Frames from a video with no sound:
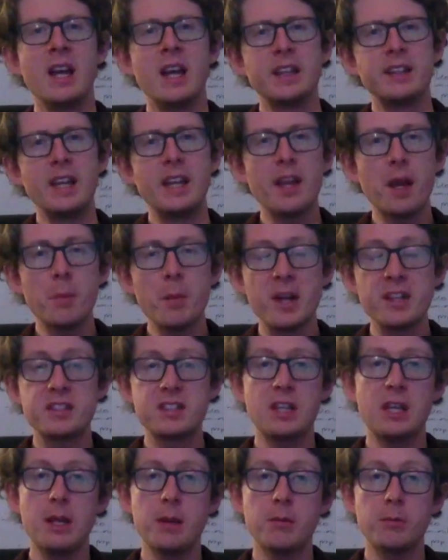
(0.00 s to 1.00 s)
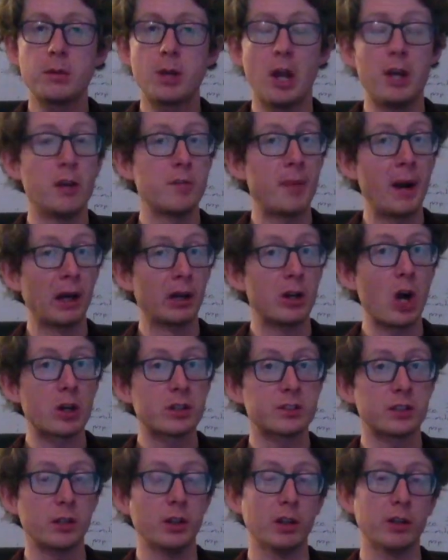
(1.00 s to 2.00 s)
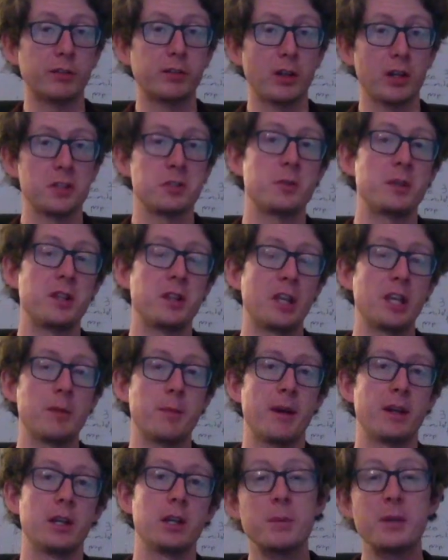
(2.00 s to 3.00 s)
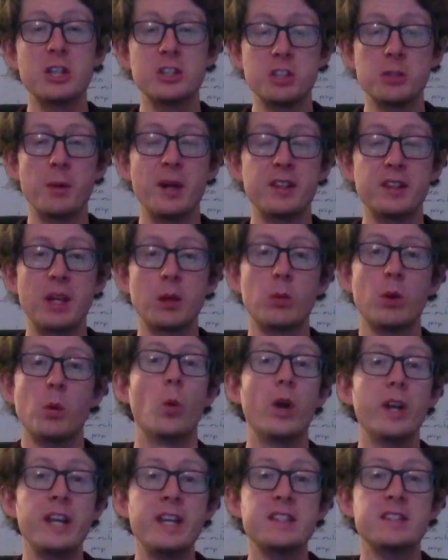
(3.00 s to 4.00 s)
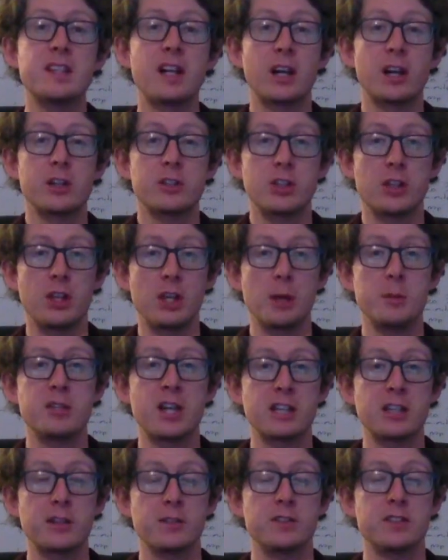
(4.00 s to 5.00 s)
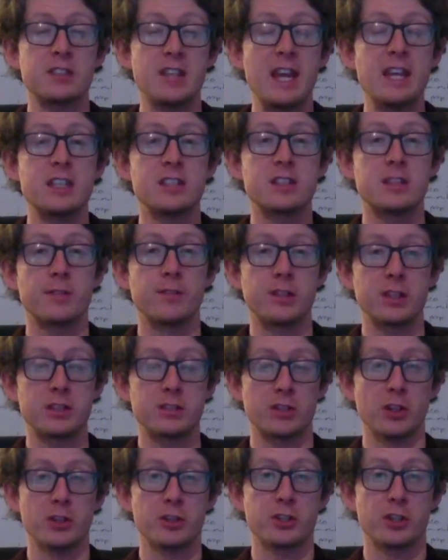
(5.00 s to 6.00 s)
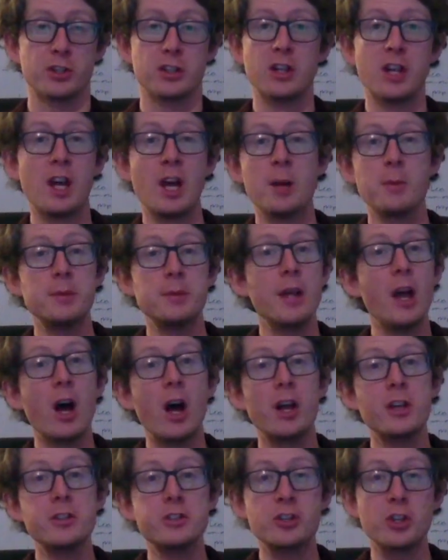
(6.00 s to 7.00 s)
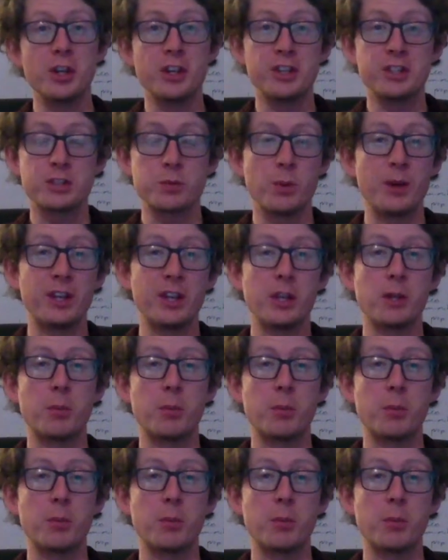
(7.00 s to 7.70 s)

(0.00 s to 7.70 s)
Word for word: Now that might seem kind of paradoxical at first when you think about it, because you might think, well, what is there to the objective status of an assertion beyond just whether the